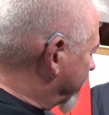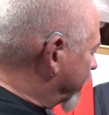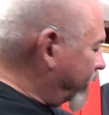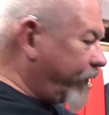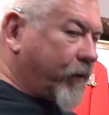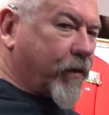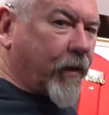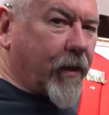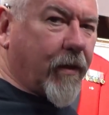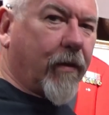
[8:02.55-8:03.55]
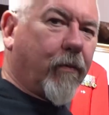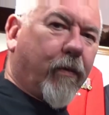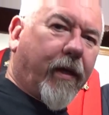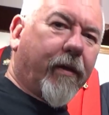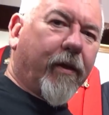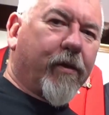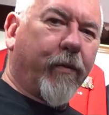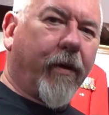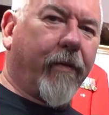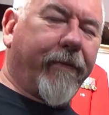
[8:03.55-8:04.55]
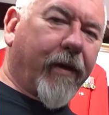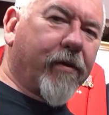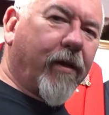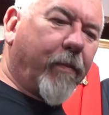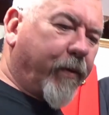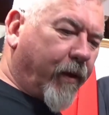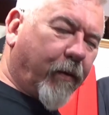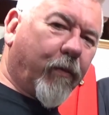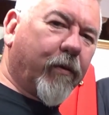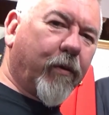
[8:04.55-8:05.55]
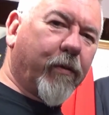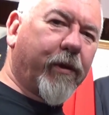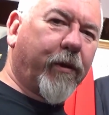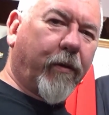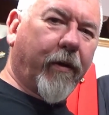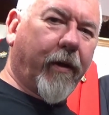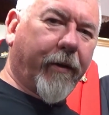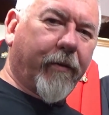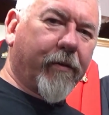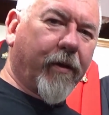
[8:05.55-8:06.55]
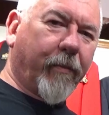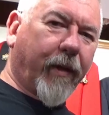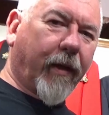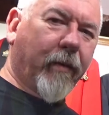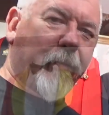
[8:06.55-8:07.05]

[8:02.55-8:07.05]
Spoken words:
eventually we'll get this one all fixed up, and then we'll do a short on it or something.